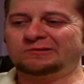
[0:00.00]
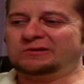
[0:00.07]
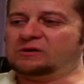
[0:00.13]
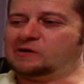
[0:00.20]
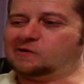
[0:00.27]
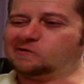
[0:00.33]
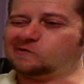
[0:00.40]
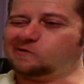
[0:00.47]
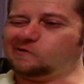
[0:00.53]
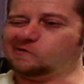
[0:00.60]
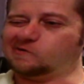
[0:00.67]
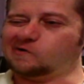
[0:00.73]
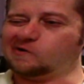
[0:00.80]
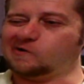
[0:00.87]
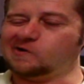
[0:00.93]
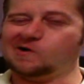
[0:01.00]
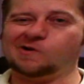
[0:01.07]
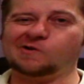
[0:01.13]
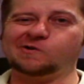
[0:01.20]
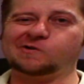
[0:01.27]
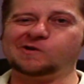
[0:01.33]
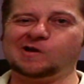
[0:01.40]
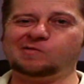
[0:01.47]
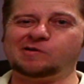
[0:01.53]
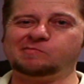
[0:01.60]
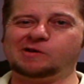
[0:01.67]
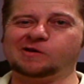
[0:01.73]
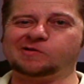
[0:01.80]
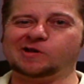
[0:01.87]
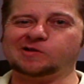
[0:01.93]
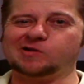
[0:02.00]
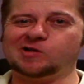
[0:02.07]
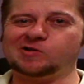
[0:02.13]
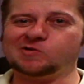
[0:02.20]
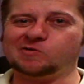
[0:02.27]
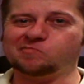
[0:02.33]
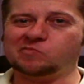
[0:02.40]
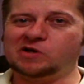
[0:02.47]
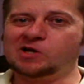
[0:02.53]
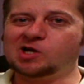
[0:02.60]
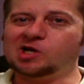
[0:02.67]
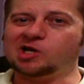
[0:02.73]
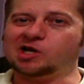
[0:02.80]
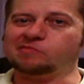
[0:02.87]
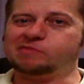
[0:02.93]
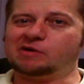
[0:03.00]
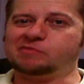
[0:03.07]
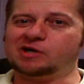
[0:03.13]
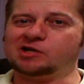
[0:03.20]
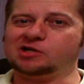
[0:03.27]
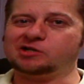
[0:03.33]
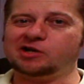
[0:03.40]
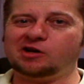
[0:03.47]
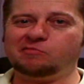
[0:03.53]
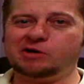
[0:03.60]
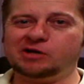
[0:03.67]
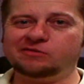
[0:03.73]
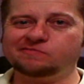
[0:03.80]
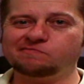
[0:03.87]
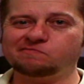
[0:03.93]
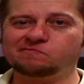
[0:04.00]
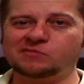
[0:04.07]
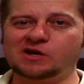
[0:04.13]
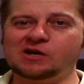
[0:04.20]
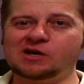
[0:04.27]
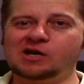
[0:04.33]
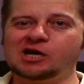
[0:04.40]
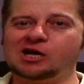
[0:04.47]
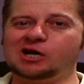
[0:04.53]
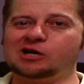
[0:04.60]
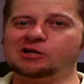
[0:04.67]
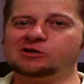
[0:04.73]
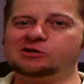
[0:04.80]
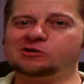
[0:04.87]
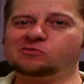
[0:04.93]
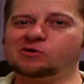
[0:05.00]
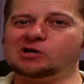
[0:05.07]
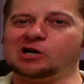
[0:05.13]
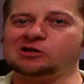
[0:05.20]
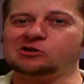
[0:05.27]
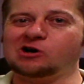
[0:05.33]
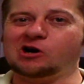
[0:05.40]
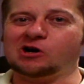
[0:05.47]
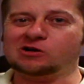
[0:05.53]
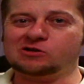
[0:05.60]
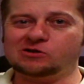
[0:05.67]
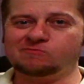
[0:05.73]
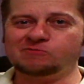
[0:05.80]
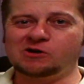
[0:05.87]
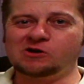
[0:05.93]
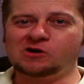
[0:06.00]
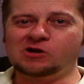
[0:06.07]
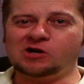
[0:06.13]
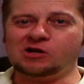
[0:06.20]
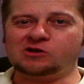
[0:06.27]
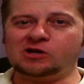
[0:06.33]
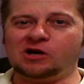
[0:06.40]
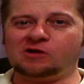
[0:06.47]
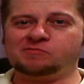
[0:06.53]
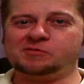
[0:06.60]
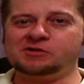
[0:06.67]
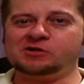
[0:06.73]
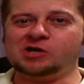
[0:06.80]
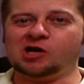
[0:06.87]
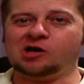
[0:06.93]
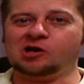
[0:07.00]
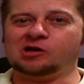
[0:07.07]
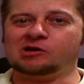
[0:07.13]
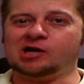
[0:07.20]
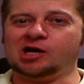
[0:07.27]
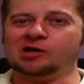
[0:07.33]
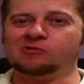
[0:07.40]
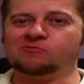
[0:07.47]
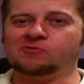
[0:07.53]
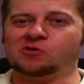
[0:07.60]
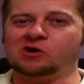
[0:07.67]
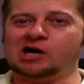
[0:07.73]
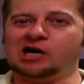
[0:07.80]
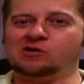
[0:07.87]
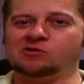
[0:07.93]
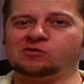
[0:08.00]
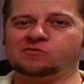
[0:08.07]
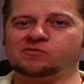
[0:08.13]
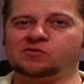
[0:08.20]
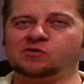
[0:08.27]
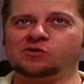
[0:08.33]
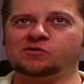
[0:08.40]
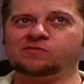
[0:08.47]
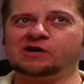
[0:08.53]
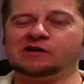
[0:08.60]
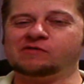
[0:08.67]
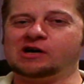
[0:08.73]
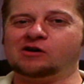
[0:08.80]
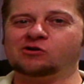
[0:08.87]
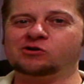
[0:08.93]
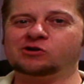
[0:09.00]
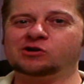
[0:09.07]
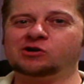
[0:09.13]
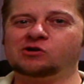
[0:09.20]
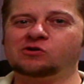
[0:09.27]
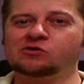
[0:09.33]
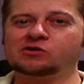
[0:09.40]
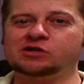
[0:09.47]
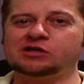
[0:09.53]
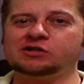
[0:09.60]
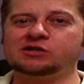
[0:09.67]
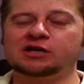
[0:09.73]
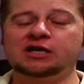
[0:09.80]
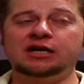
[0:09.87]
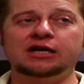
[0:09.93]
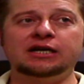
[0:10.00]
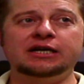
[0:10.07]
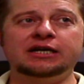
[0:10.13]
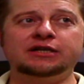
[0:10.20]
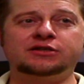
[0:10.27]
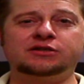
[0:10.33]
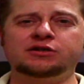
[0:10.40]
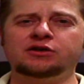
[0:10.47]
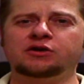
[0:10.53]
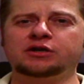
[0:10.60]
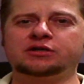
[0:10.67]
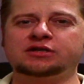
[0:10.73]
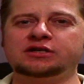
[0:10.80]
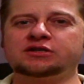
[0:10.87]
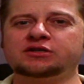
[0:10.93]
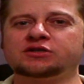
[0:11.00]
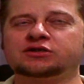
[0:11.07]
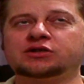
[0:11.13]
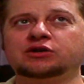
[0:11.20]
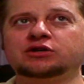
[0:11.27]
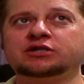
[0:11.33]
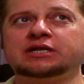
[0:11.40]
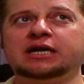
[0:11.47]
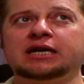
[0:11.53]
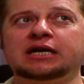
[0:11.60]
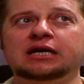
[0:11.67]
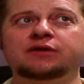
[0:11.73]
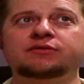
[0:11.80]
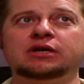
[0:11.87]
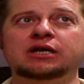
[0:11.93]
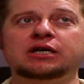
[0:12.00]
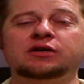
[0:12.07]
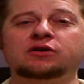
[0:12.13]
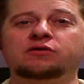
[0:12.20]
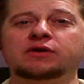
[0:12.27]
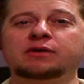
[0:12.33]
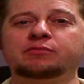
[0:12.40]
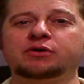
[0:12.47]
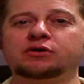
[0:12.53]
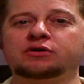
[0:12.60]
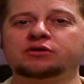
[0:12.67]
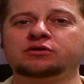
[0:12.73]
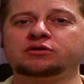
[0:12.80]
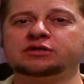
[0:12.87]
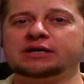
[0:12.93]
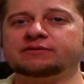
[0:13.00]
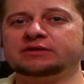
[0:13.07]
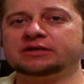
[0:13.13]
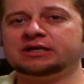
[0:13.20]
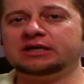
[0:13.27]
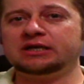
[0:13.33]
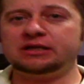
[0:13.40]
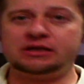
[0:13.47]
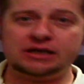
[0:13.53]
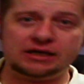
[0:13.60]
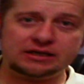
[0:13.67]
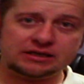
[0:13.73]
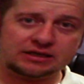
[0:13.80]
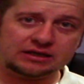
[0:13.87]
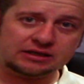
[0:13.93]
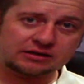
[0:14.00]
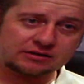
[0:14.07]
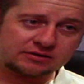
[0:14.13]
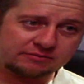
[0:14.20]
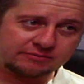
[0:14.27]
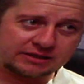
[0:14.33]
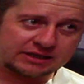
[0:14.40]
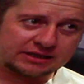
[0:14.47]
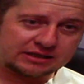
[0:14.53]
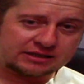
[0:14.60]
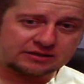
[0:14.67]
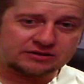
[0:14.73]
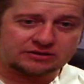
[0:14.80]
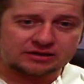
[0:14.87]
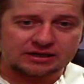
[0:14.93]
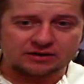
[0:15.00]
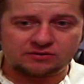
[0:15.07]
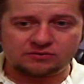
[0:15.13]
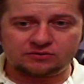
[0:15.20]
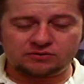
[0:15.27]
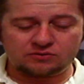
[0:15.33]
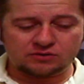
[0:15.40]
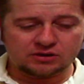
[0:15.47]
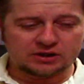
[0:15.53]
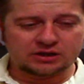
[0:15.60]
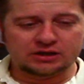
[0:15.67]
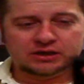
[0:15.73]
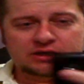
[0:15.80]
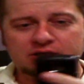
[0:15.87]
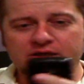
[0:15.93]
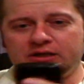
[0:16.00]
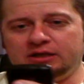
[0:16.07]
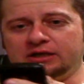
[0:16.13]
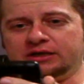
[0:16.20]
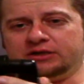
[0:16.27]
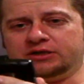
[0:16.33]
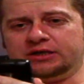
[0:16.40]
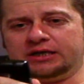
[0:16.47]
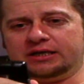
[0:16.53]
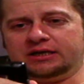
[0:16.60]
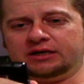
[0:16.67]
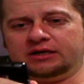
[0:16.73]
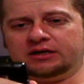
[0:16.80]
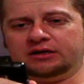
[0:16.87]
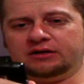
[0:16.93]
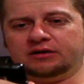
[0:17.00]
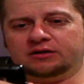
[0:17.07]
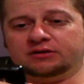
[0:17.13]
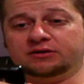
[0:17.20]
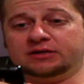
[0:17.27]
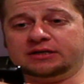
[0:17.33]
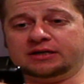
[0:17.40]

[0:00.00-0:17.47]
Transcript: So I was kind of talking out of the side of my mouth like this, like Popeye the Cinnamon. And this is the way I talked up until like four hour, four or five hours ago, because it's you know it's this is Thursday evening, November 17th, 18th, something like this. I don't know. Let's check here.